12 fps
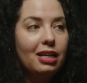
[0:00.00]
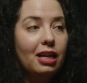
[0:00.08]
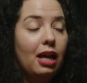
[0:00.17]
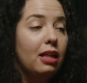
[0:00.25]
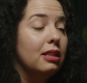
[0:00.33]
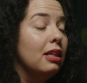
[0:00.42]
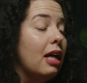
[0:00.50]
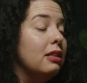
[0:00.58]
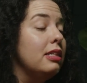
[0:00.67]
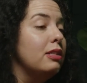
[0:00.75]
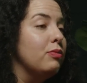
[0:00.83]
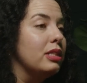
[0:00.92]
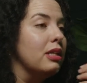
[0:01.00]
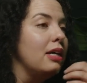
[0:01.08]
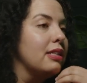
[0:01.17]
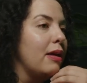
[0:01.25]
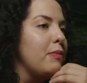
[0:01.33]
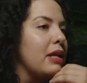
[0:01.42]
At least in
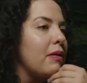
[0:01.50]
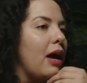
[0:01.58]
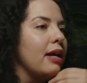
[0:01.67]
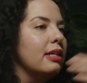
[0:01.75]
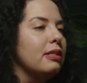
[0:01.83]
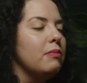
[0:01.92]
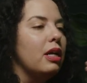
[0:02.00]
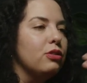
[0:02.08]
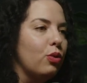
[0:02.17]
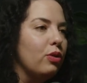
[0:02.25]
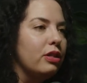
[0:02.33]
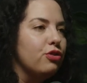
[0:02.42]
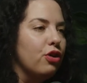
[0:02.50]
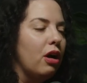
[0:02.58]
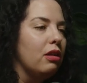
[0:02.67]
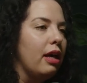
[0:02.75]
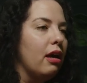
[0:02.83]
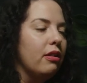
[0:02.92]
Wisconsin. I mean, I guess I'm not totally sure
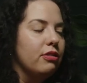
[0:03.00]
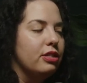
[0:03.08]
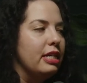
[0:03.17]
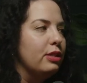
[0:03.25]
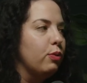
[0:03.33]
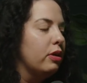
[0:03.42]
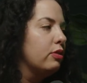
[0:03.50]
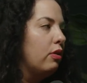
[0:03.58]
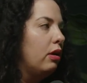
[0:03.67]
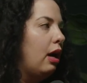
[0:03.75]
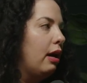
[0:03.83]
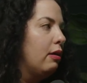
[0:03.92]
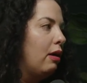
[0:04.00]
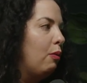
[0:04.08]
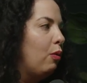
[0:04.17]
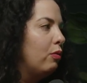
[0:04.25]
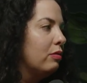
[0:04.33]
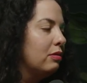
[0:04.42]
how like other states work, so I
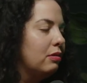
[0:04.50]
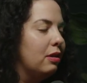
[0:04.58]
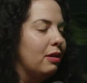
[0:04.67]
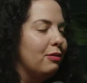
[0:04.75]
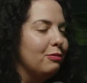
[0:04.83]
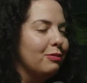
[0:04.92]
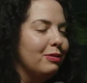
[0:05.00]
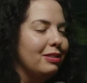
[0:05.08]
won't, you know,